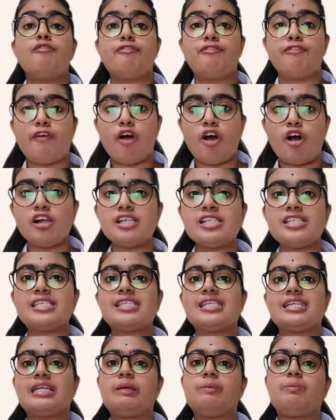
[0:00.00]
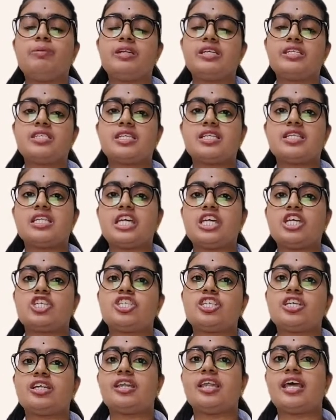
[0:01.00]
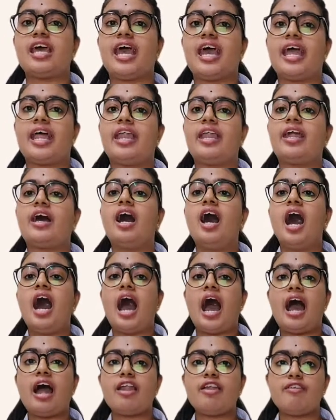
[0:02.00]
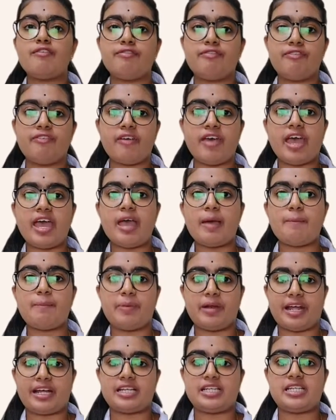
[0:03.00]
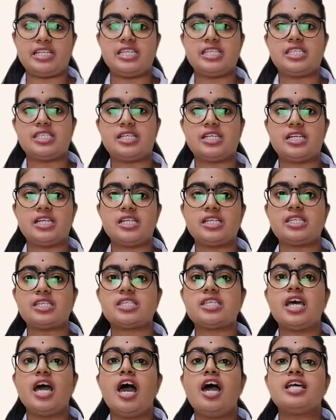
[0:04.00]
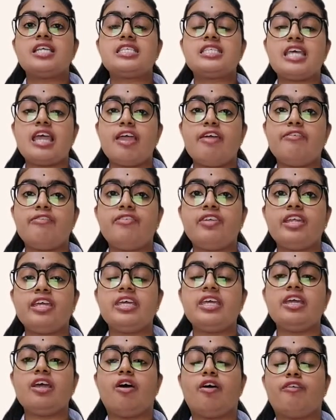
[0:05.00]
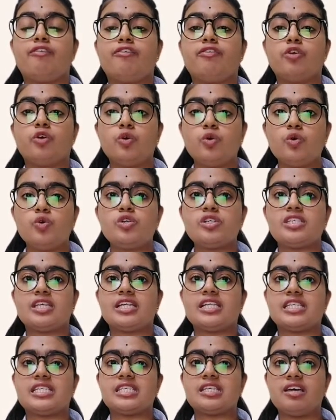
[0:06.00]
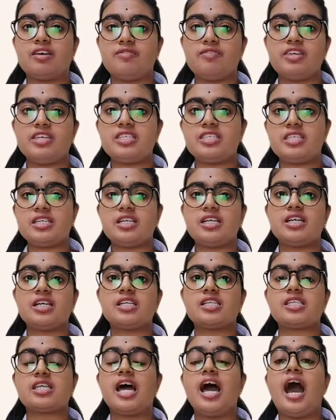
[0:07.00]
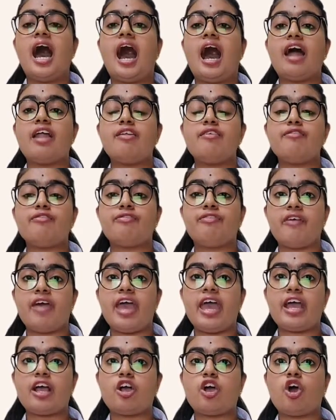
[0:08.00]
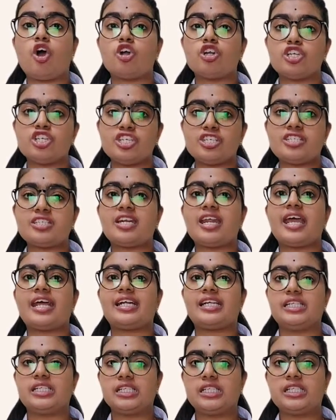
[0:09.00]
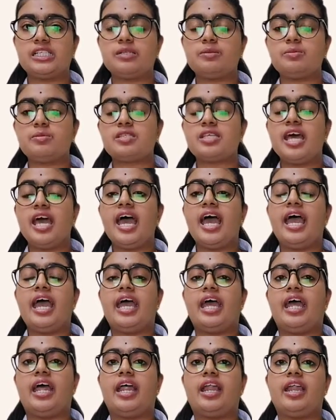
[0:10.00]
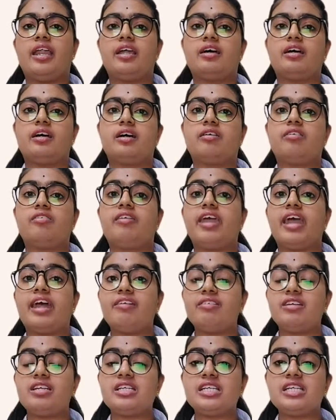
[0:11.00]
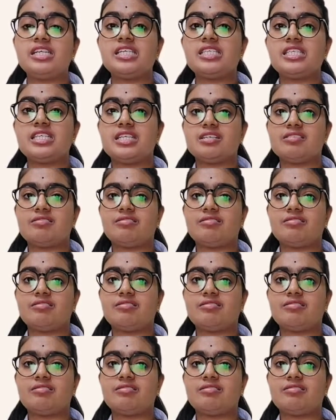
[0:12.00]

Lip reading: false representation and unfair practices, safety of goods and services, unfair contract terms, and guarantees in